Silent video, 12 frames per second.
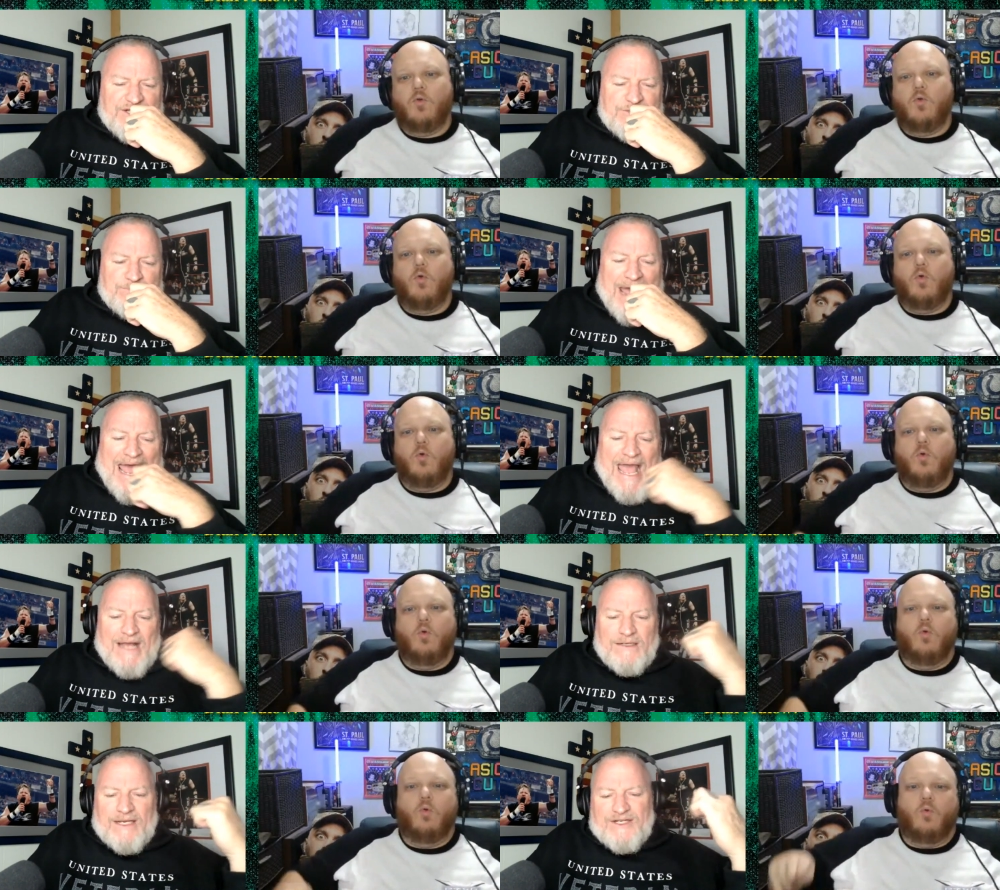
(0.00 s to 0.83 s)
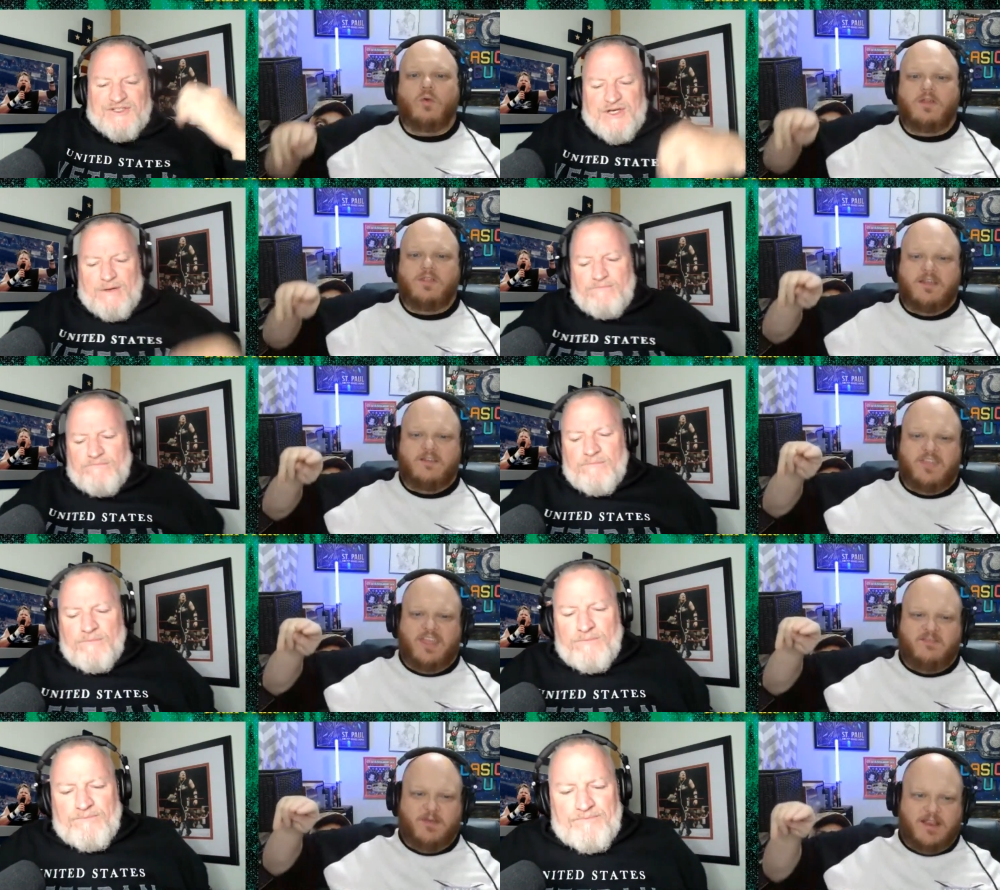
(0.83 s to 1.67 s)
Speaker 1: back? Like some. Well,
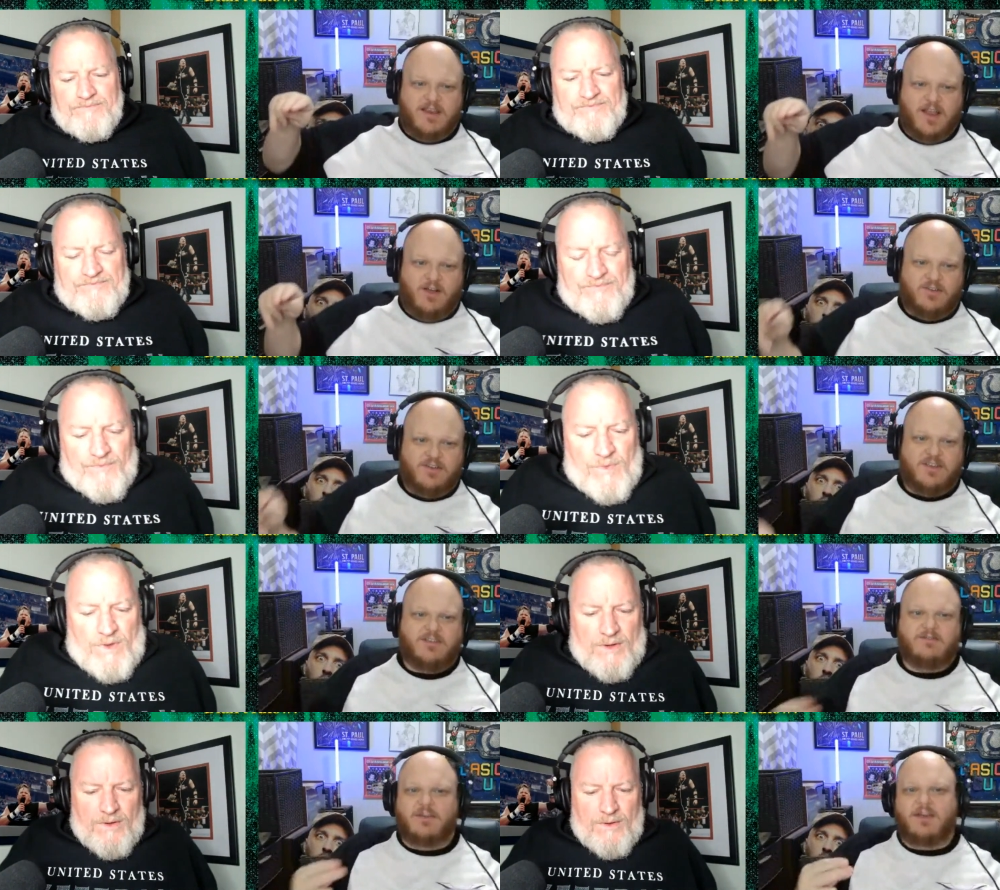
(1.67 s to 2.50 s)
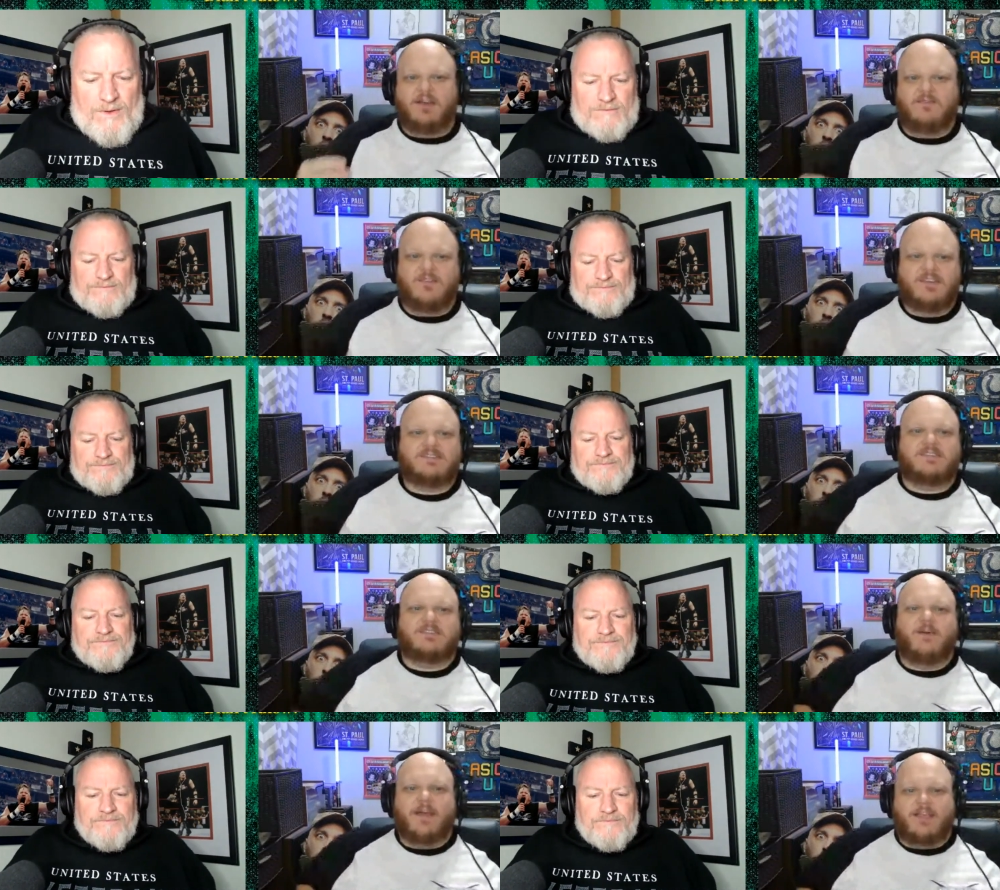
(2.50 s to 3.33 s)
Speaker 2: they've, been known to uh,
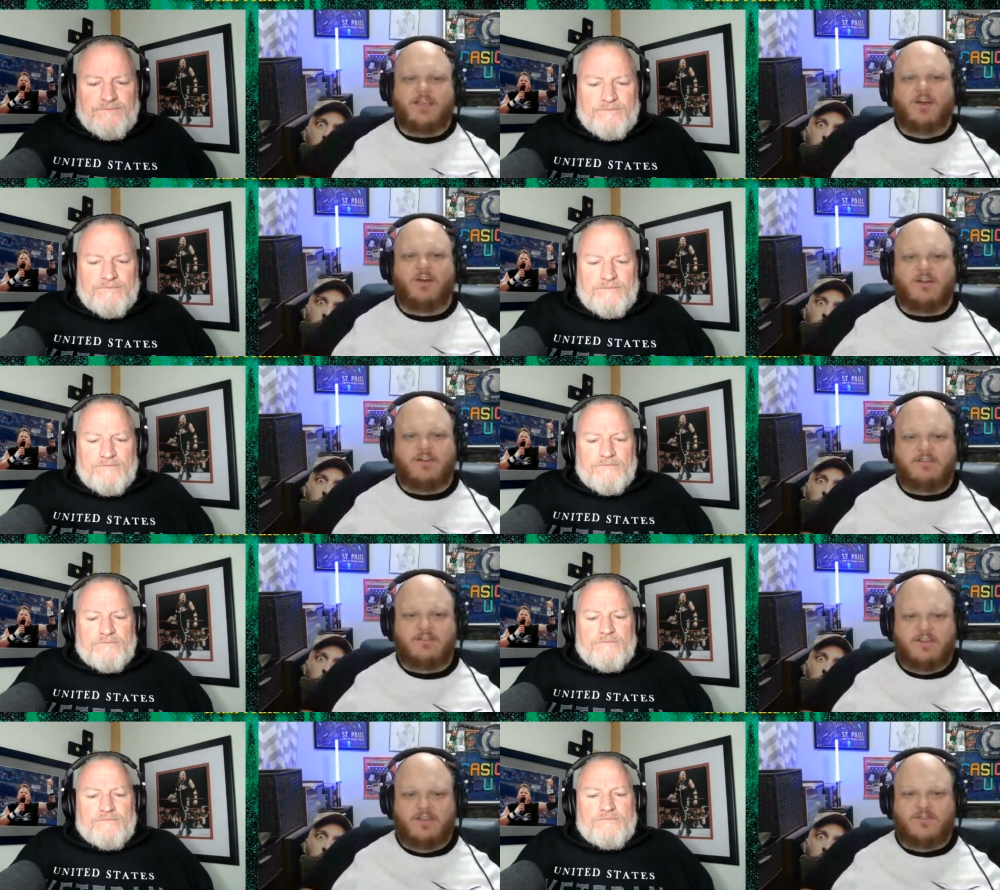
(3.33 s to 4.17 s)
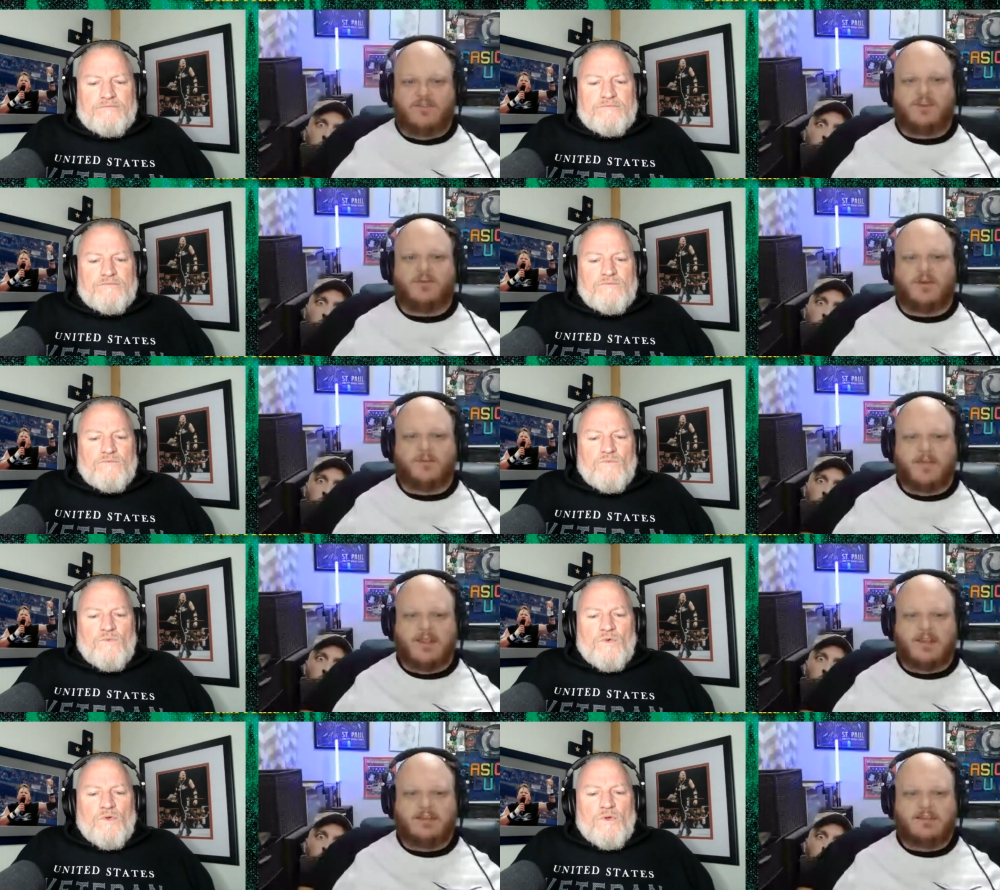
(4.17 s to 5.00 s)
visit the backyard, if you know what I
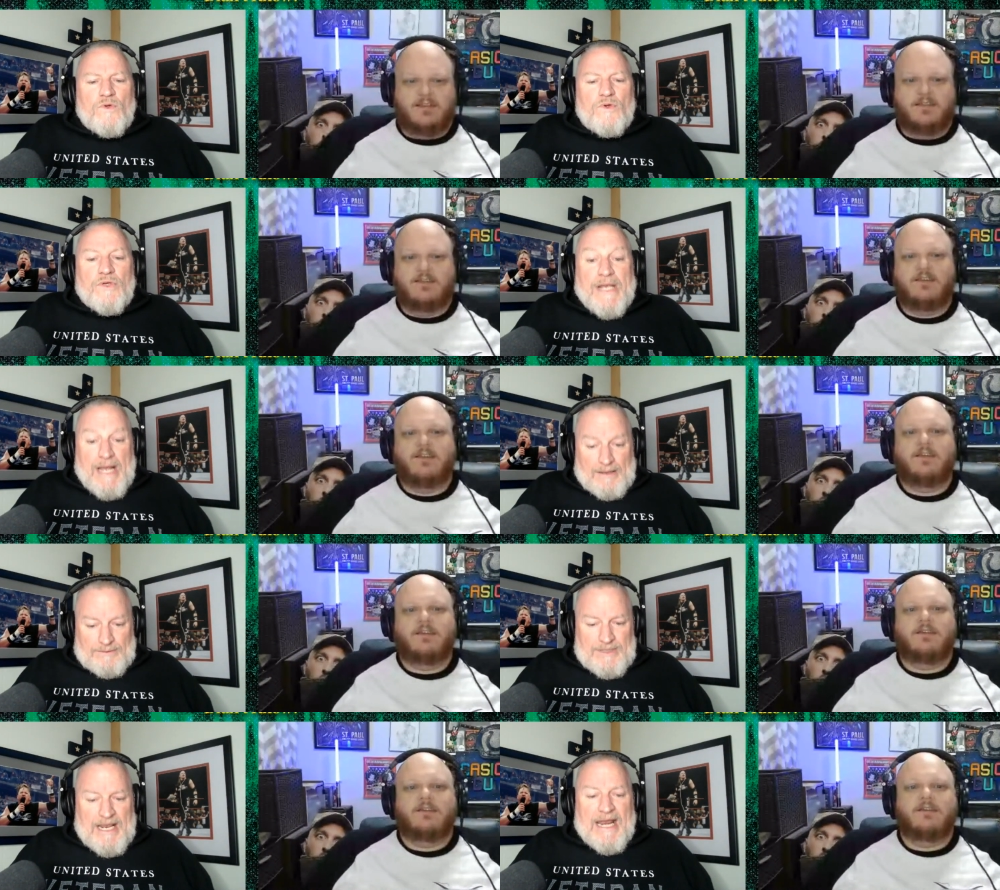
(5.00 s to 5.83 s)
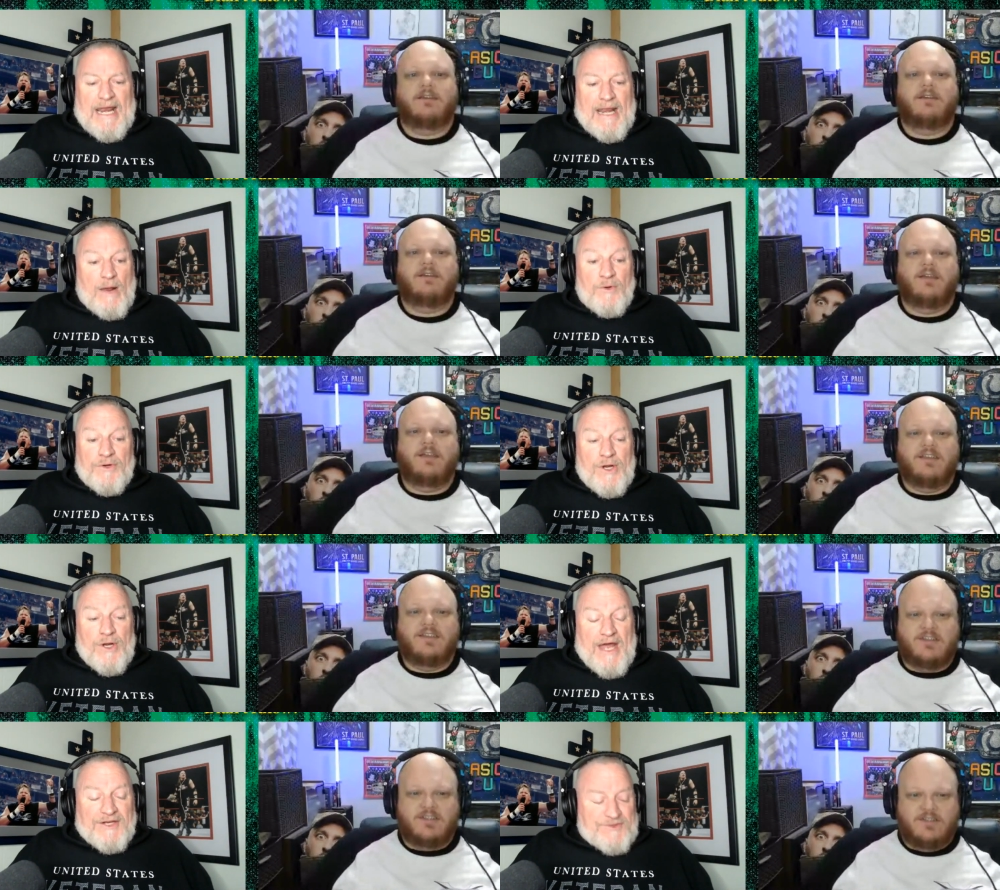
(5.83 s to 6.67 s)
mean. Yeah,
Speaker 1: yeah, yeah. Well, no,
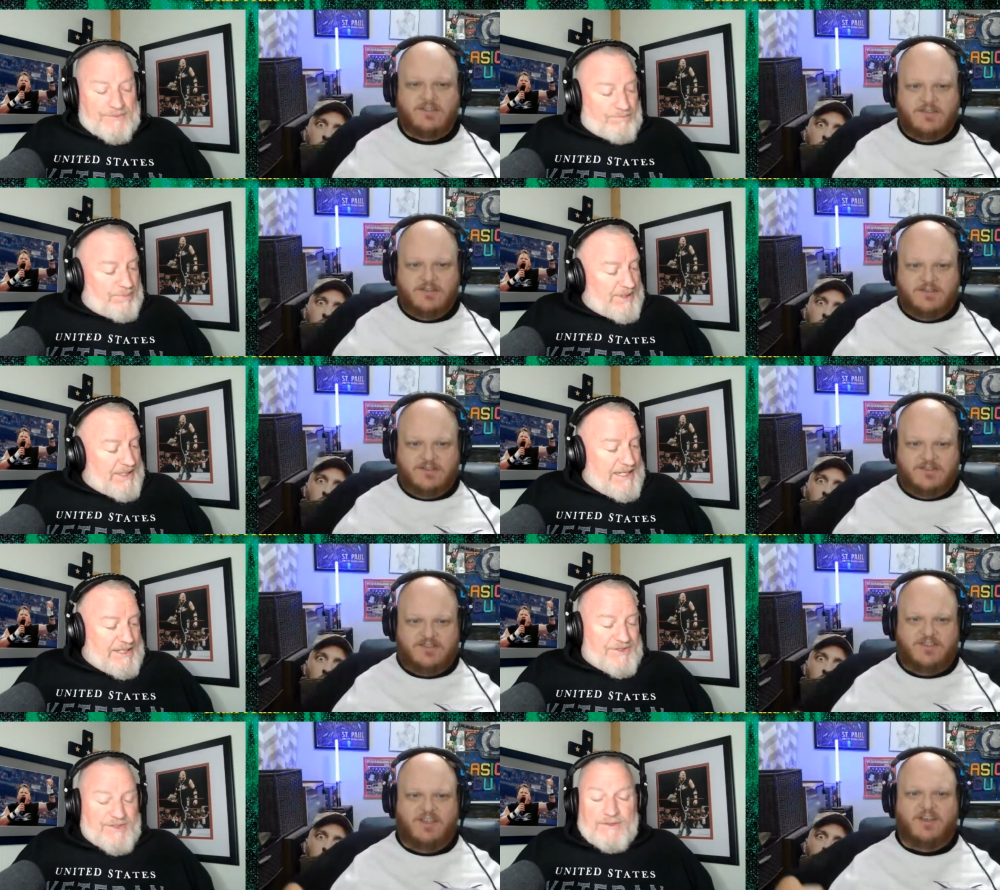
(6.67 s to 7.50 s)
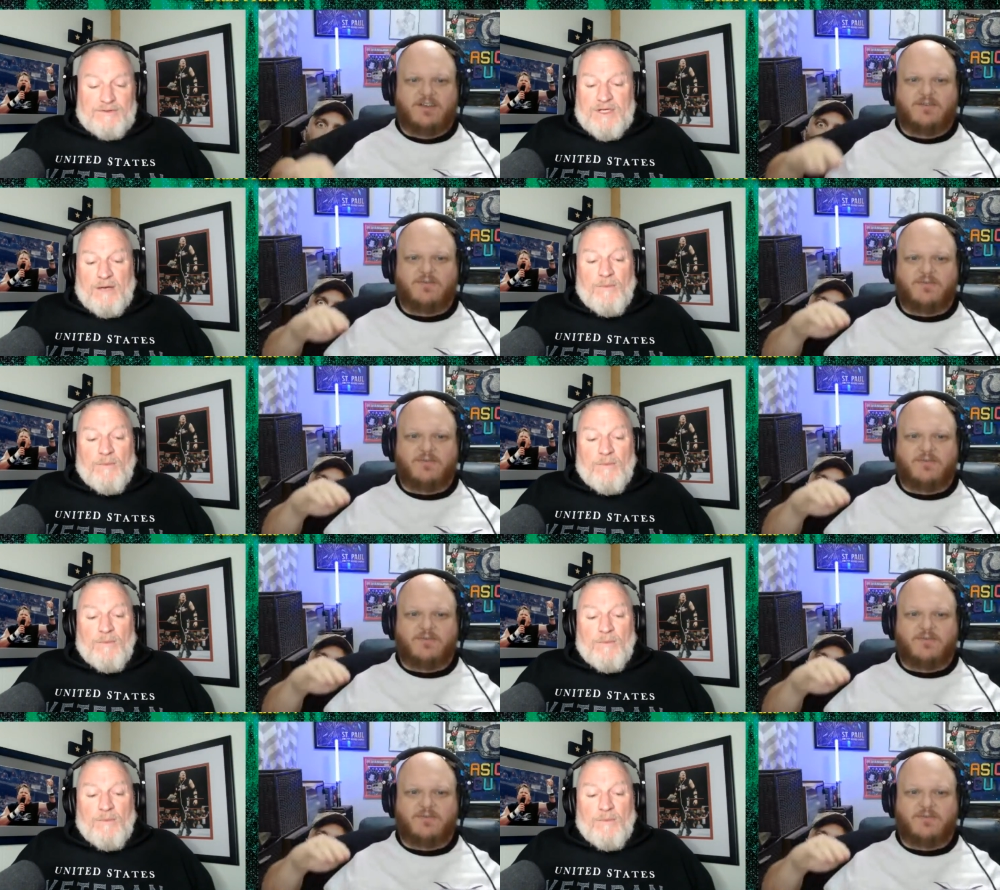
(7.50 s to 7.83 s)
that's please. So they're come